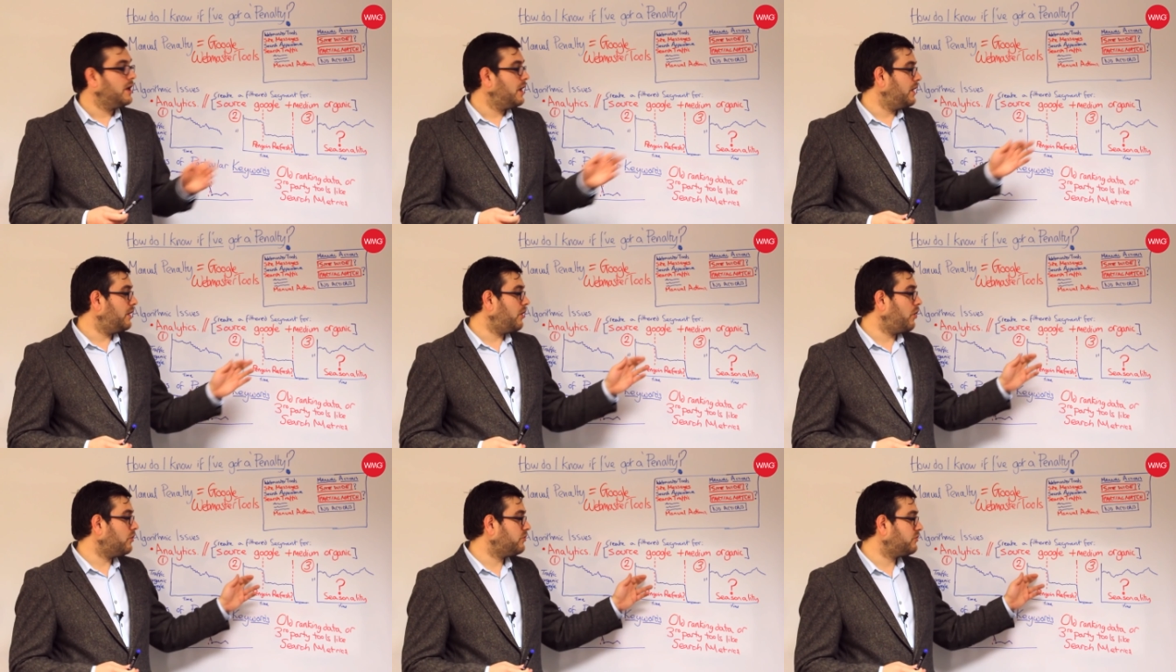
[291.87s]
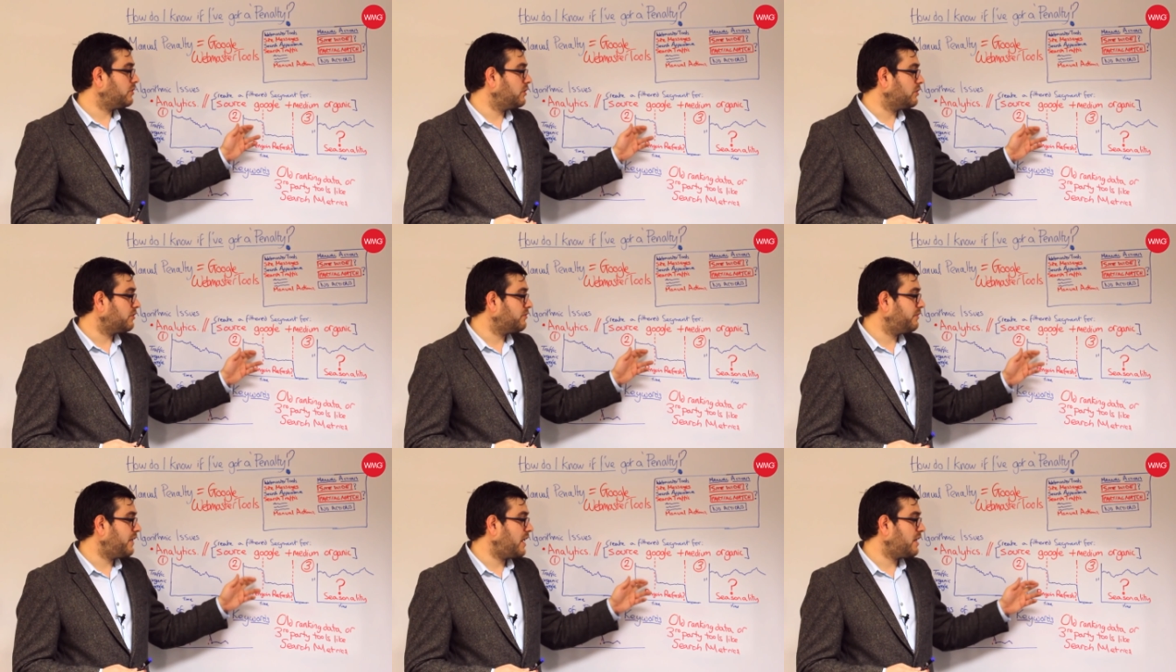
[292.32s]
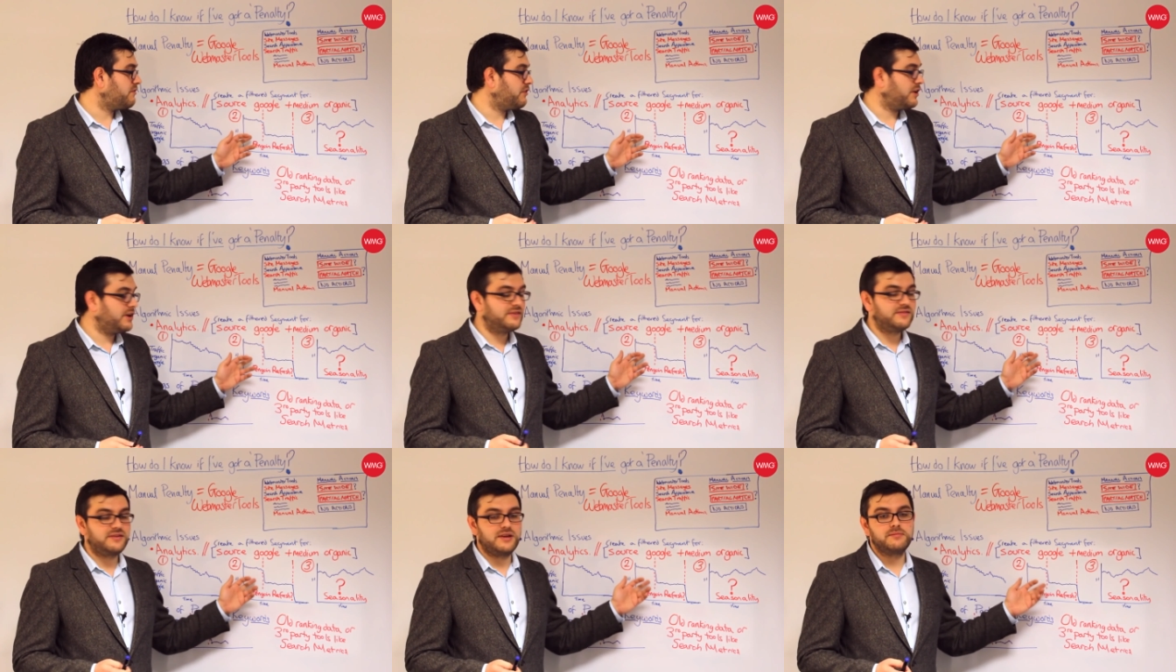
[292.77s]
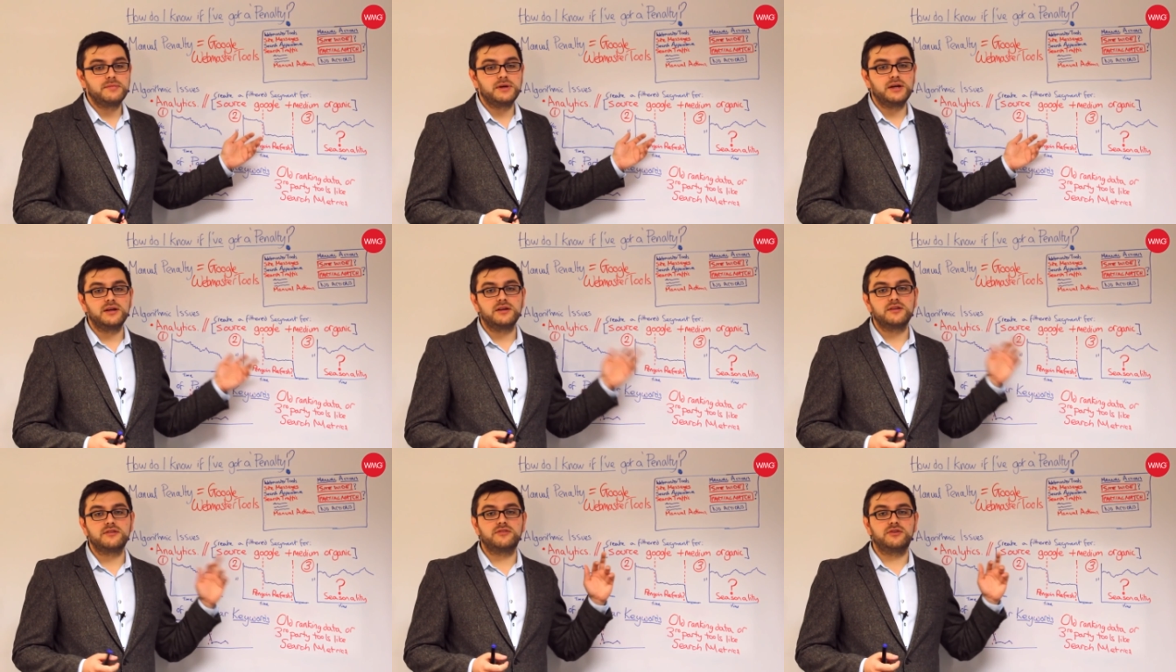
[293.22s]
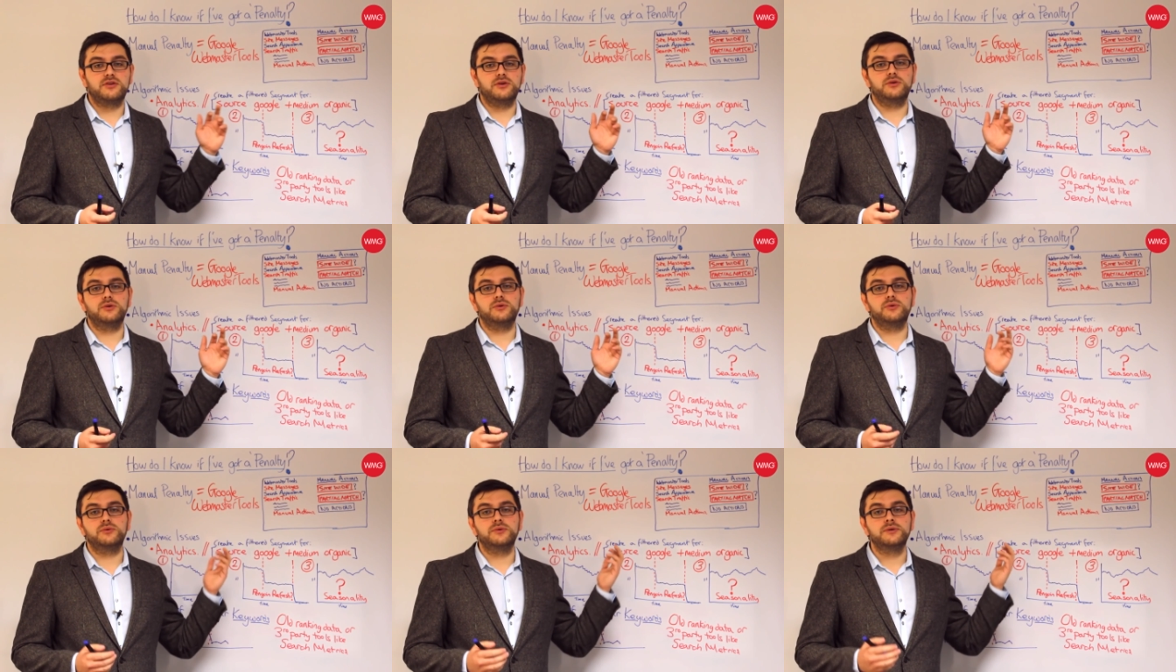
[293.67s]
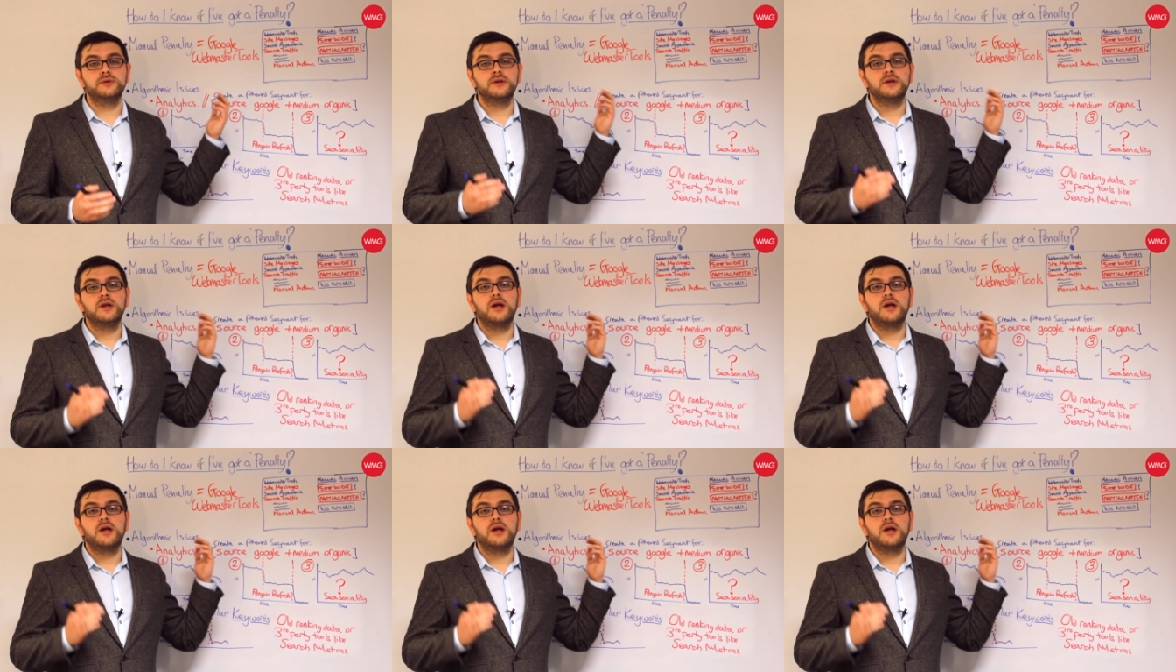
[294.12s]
It also looks very, very similar to